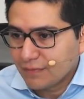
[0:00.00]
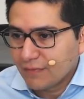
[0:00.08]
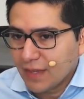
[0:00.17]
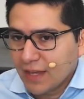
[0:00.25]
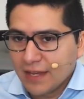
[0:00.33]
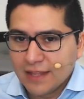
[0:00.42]

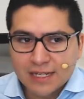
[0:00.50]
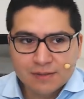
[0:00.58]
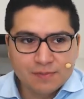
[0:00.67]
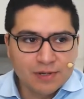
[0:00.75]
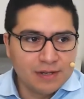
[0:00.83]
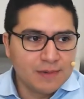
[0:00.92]
And that's
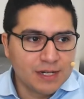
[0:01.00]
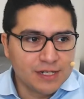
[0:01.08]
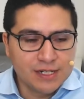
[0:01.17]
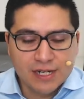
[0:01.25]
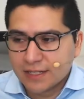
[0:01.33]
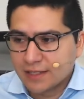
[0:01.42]
pretty much
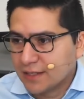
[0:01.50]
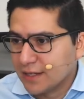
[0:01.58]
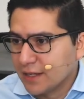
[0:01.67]
it.